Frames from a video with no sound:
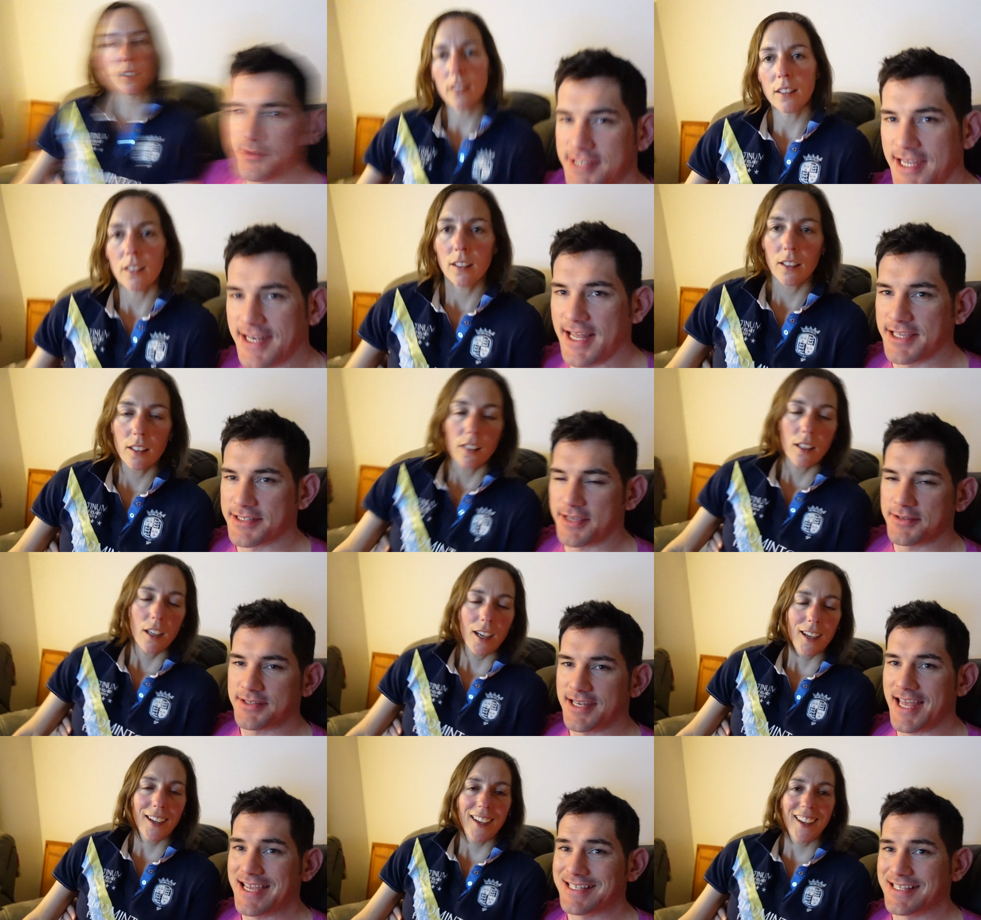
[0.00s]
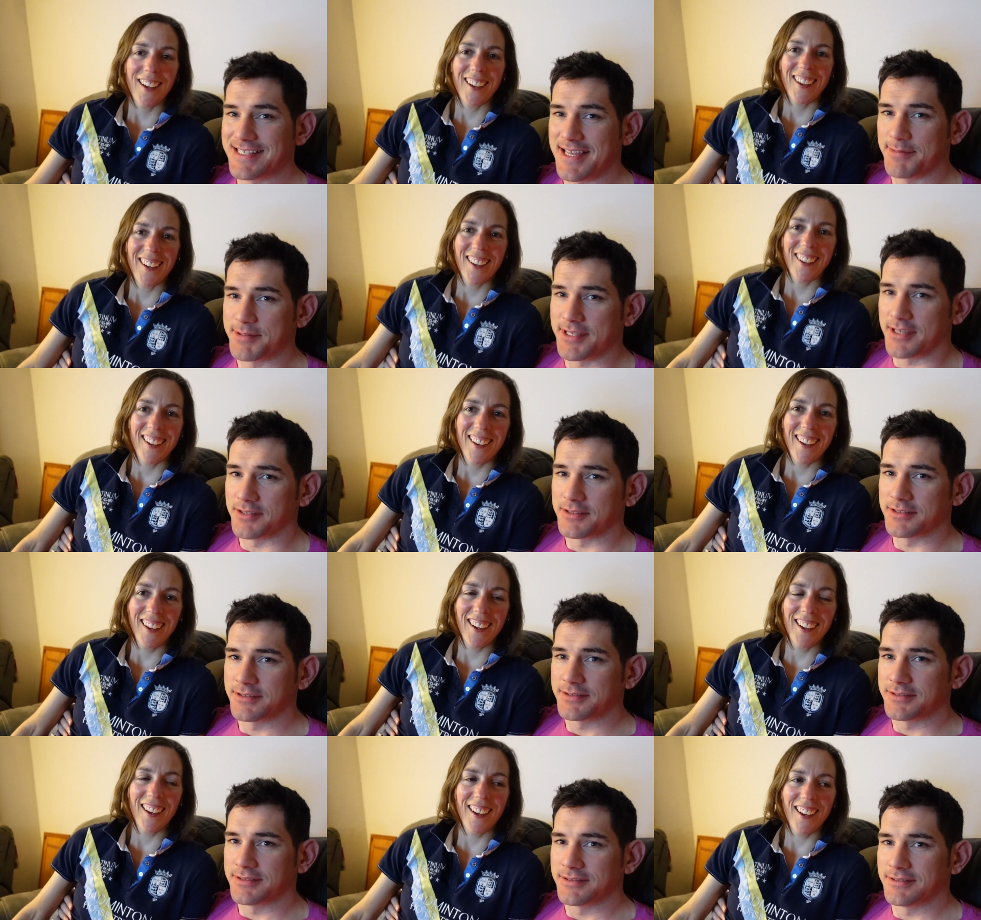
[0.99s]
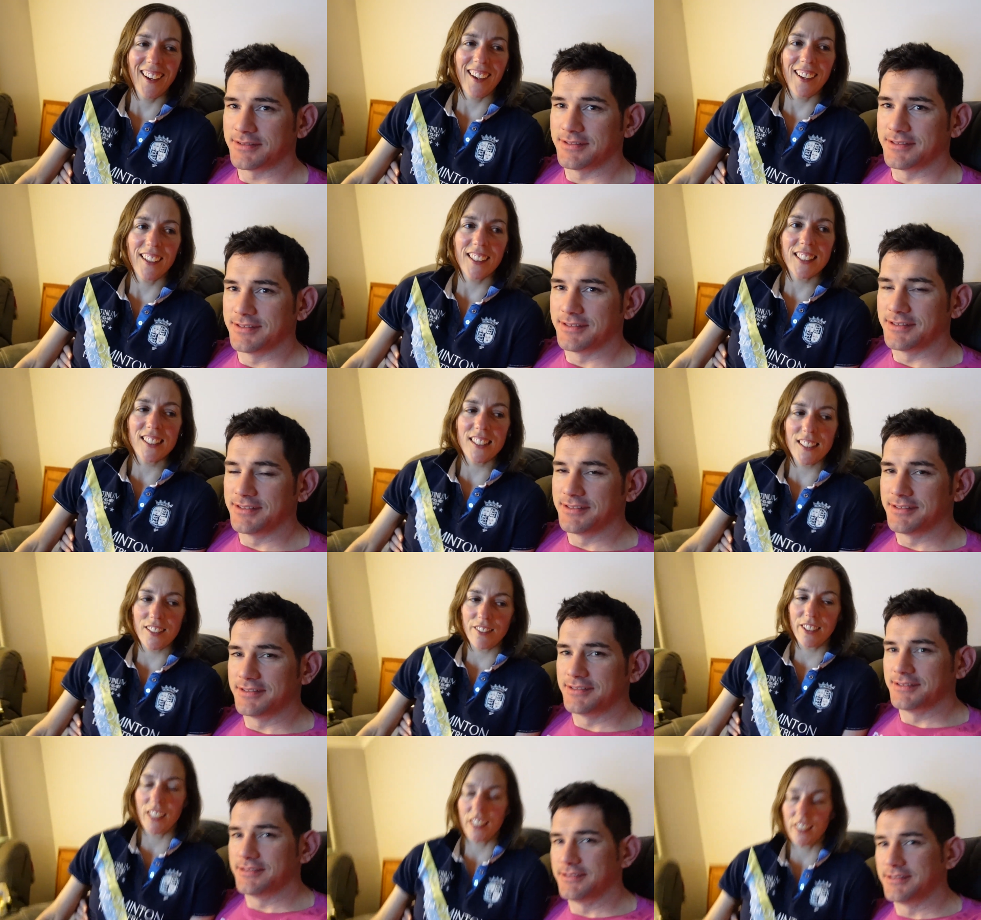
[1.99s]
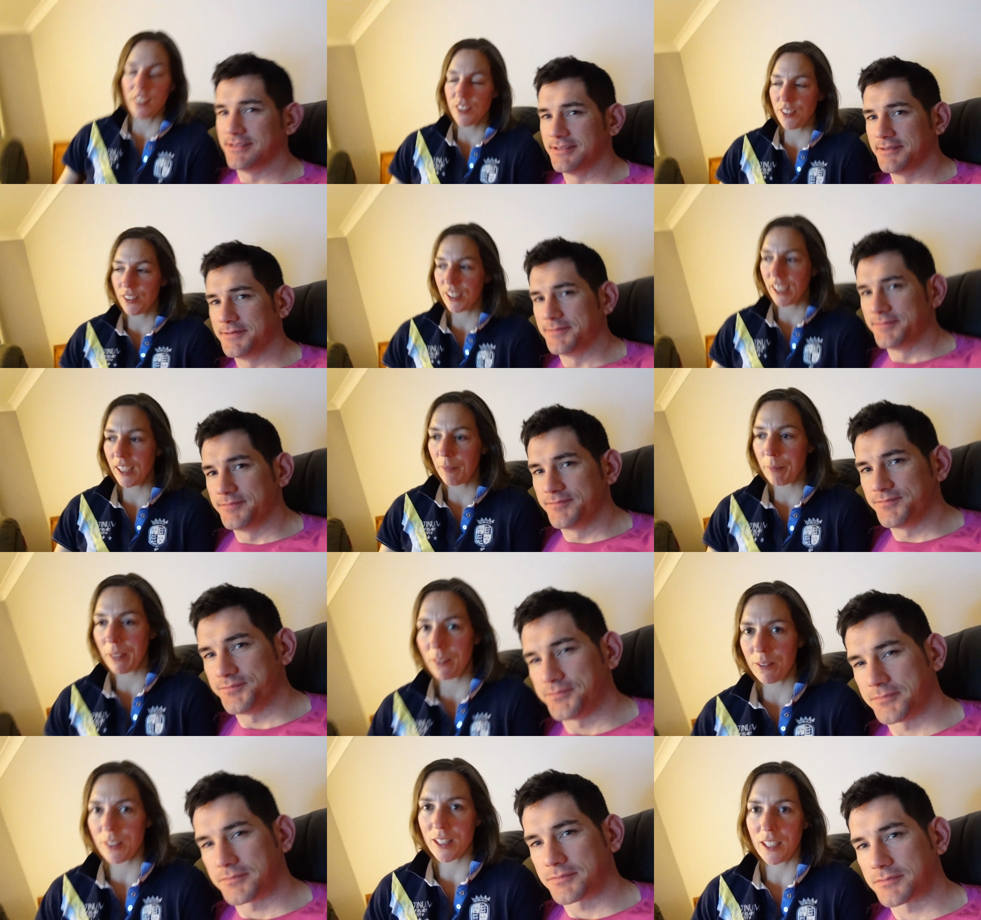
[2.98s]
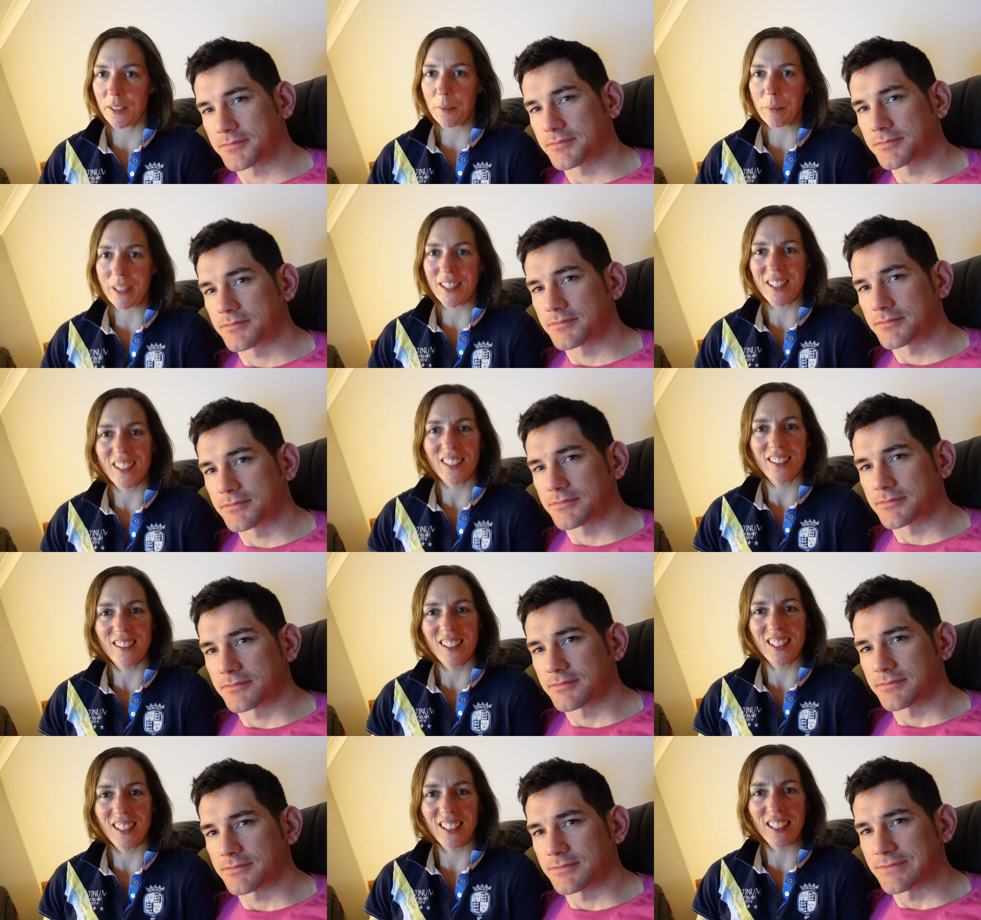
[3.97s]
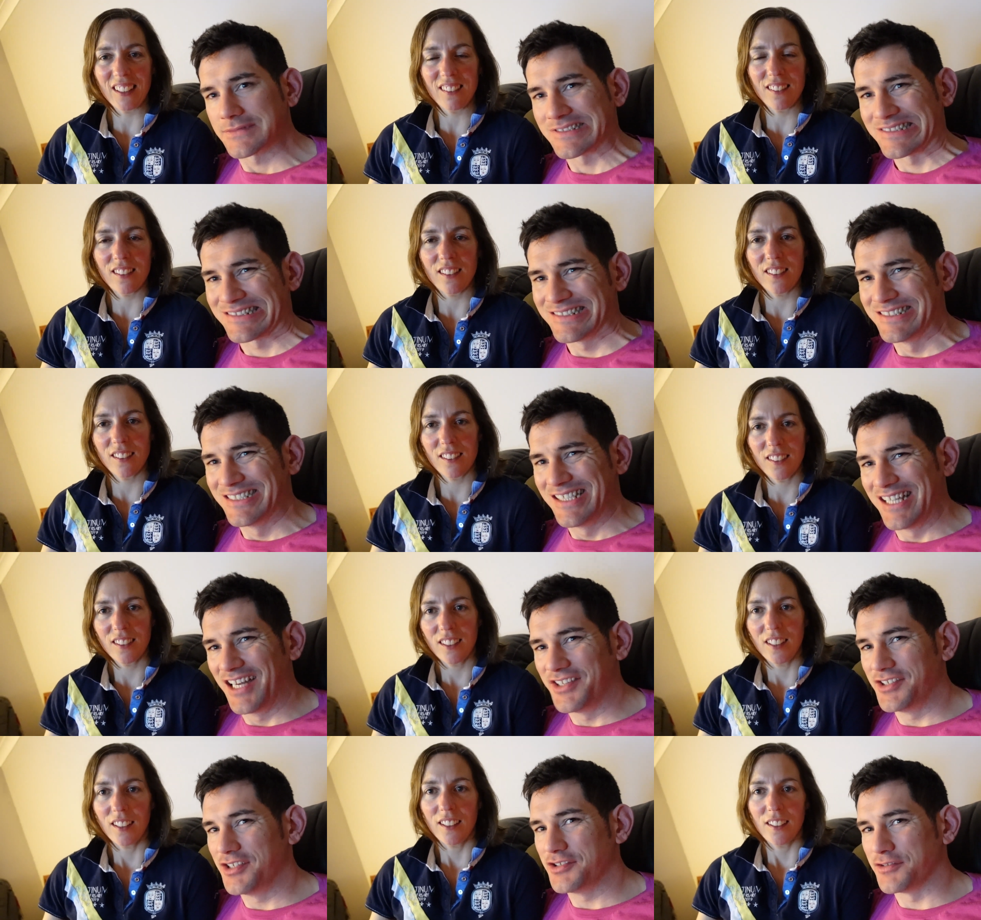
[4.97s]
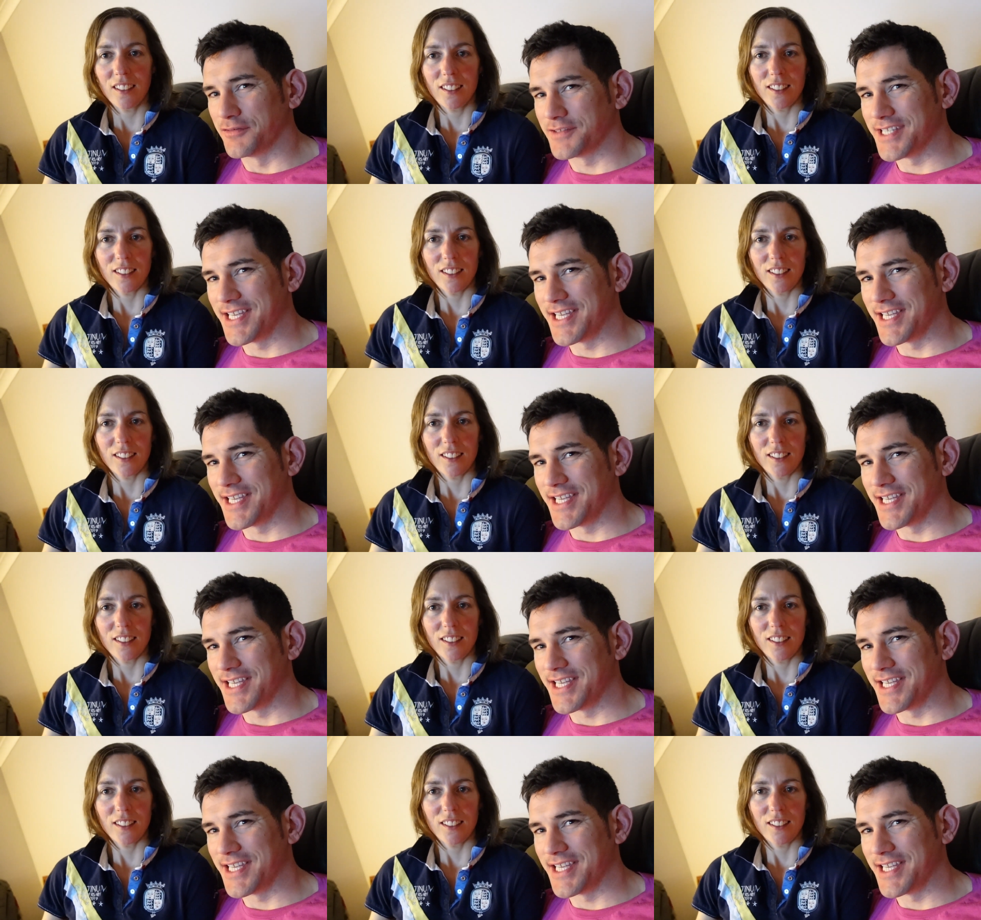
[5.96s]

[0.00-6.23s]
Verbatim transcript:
Speaker 1: Ted Lasso's latest episode.
Speaker 2: Uh, I did really enjoy it, but it was a little bit sad at the end.
Speaker 1: Unusual for